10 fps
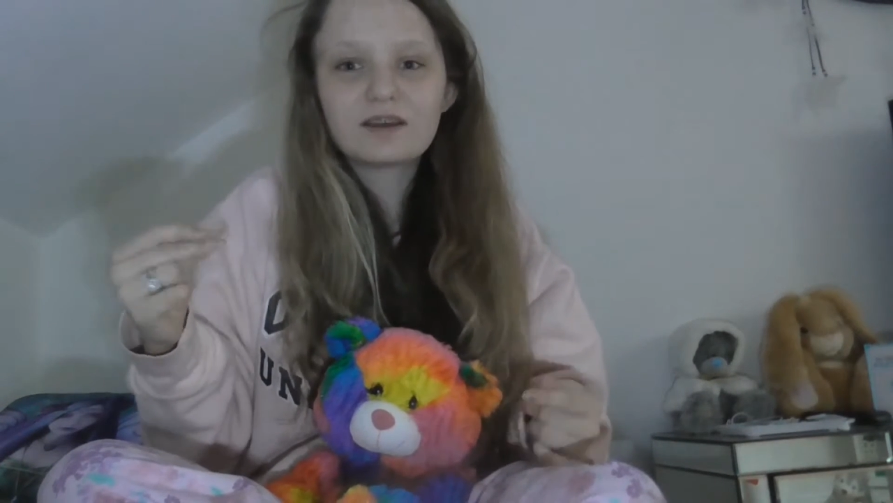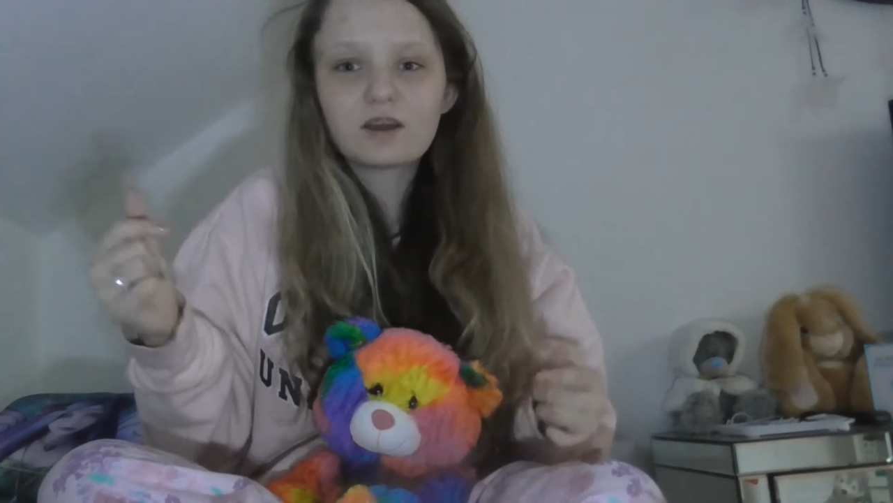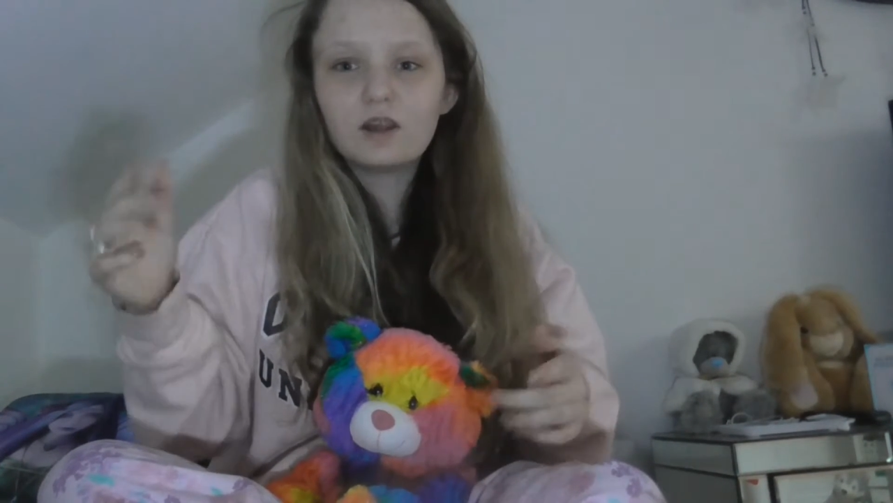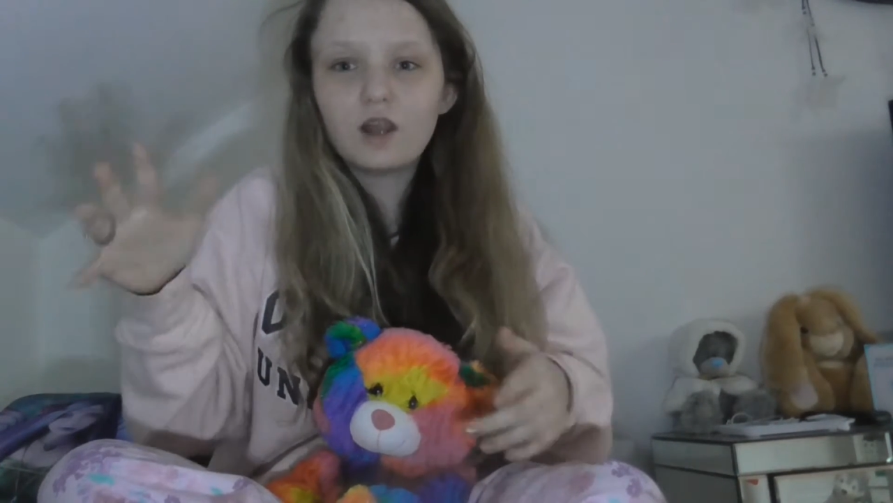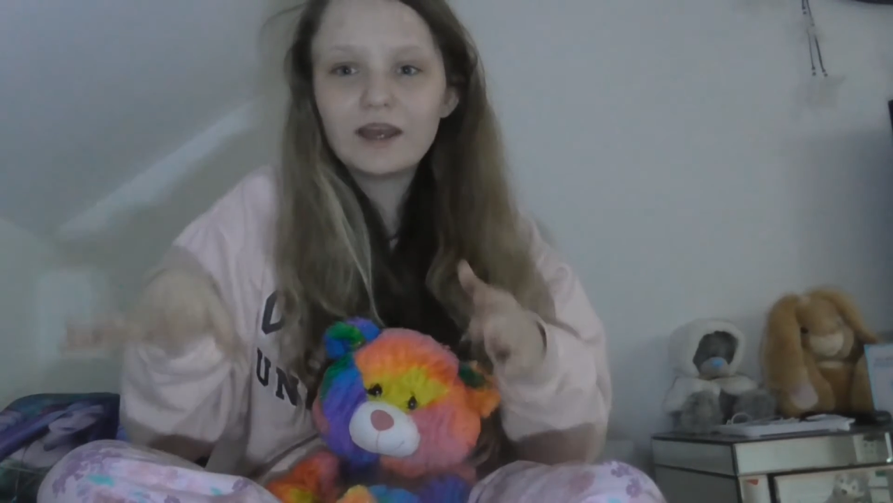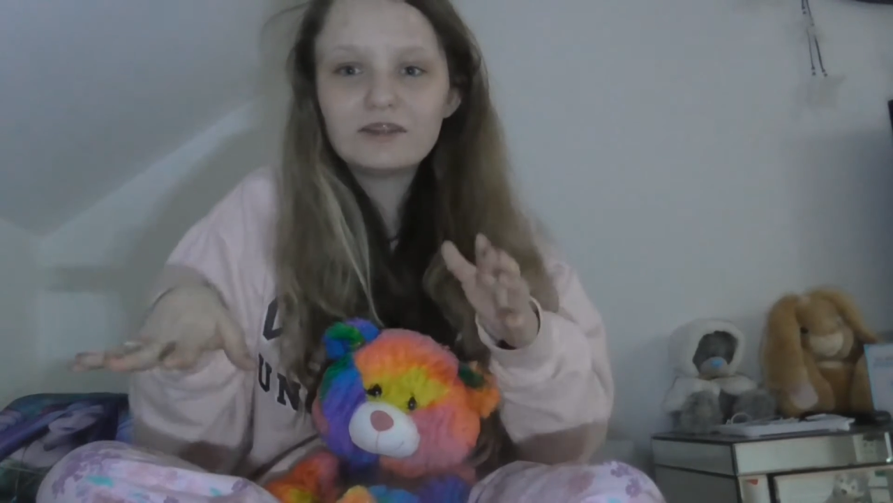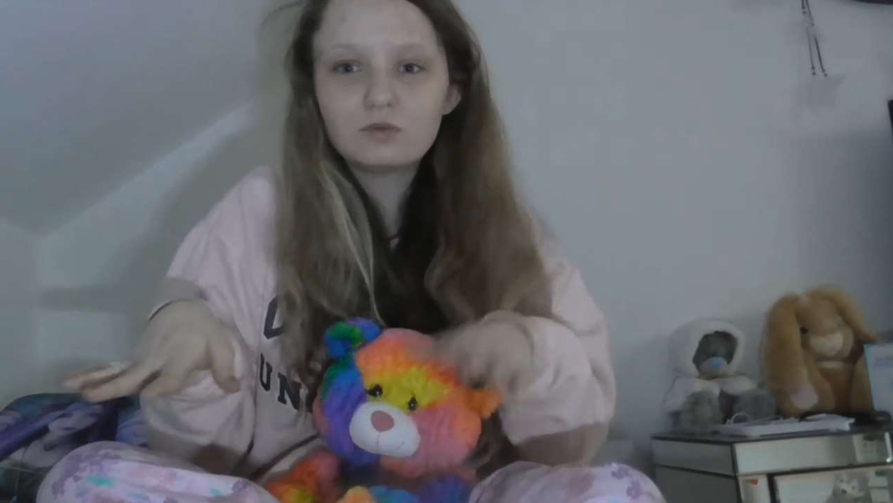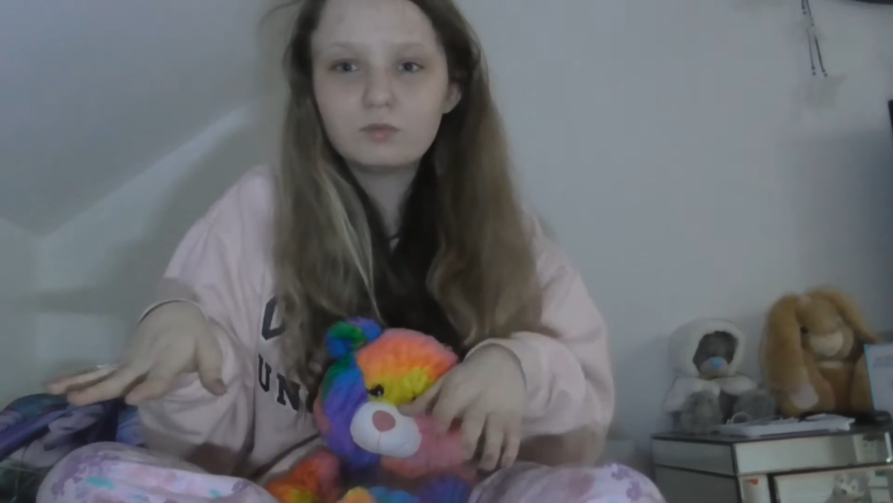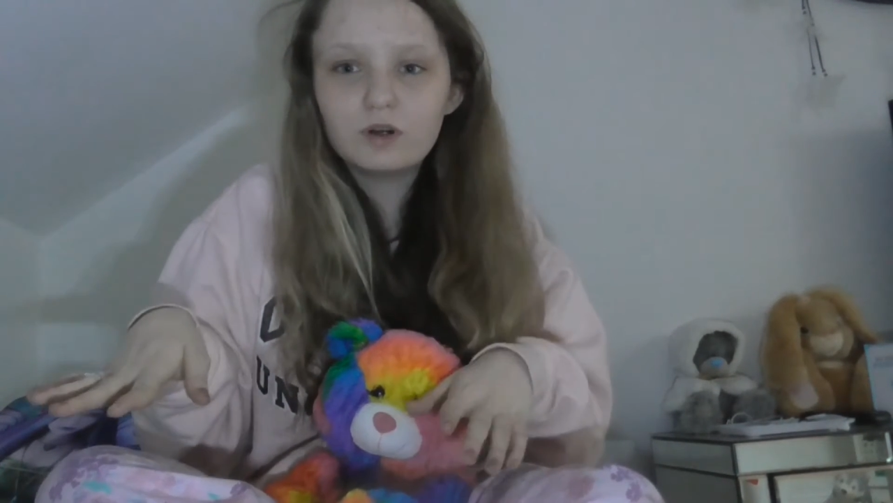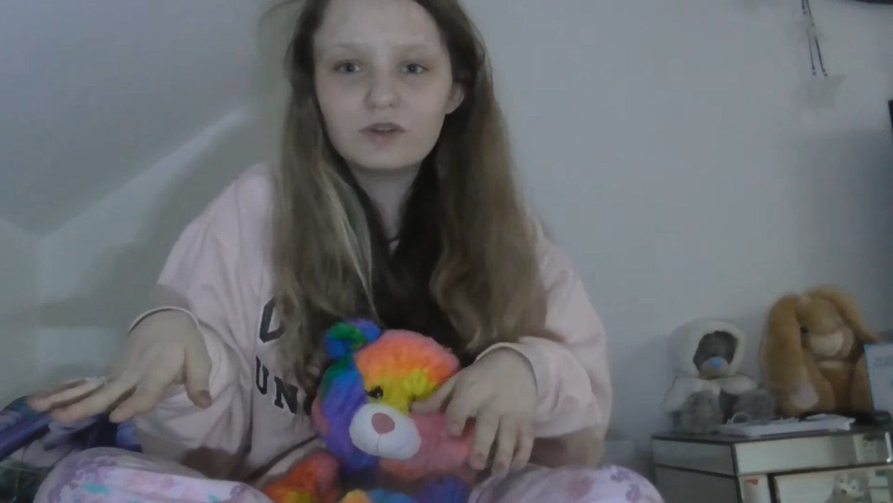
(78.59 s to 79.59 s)
like a
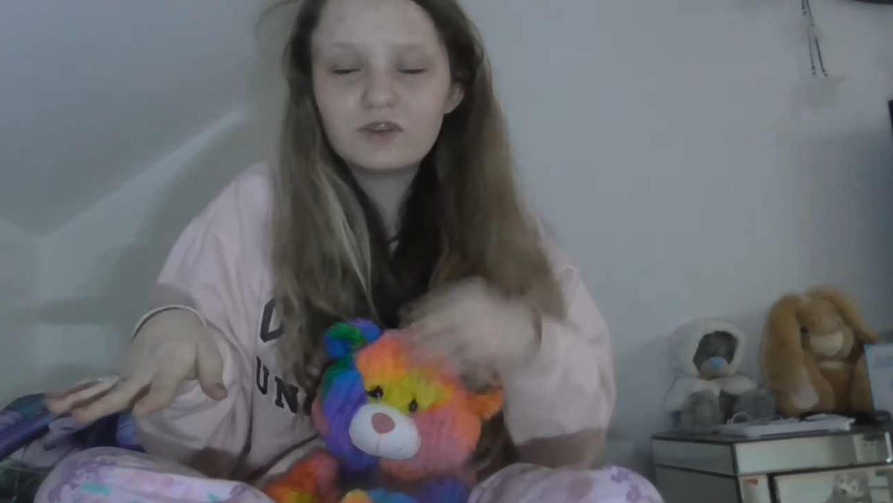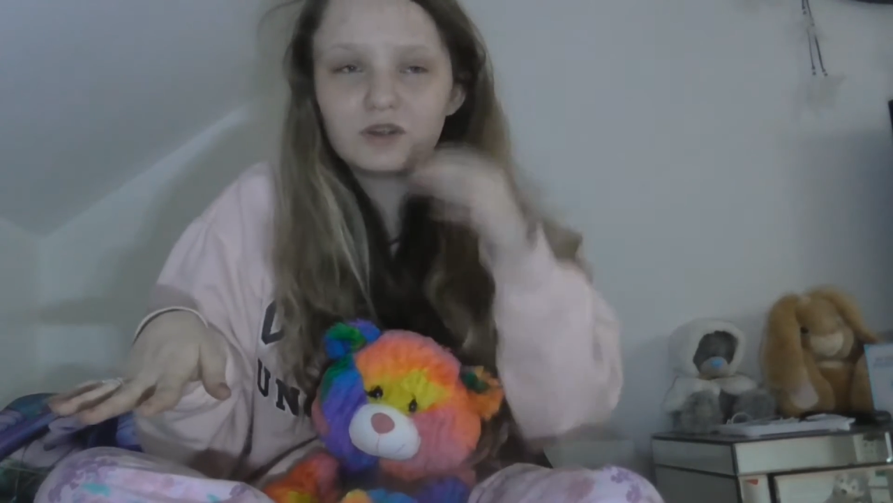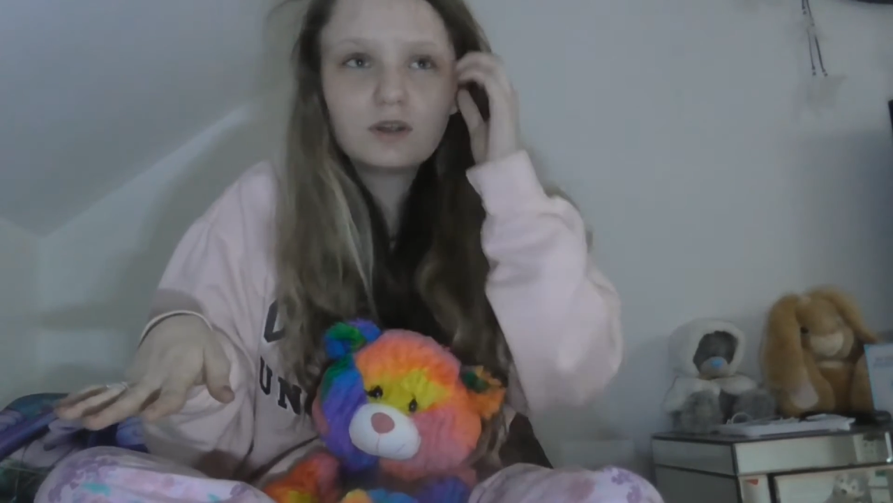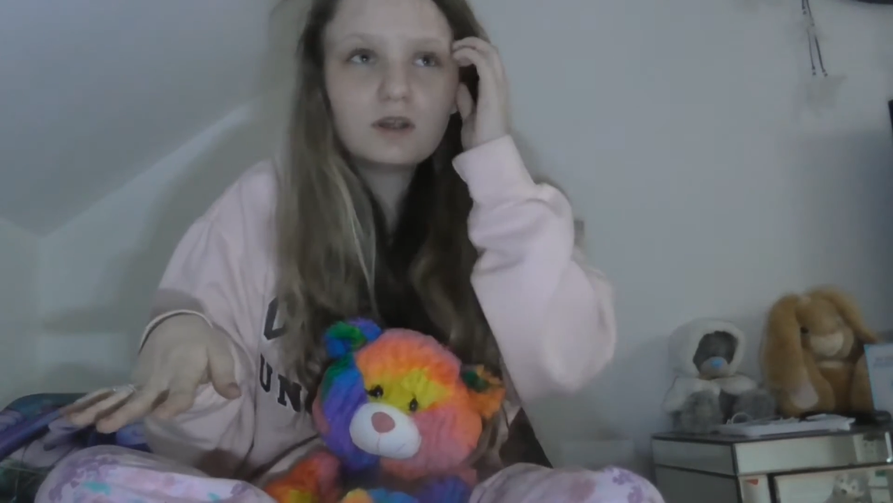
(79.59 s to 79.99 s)
light wood.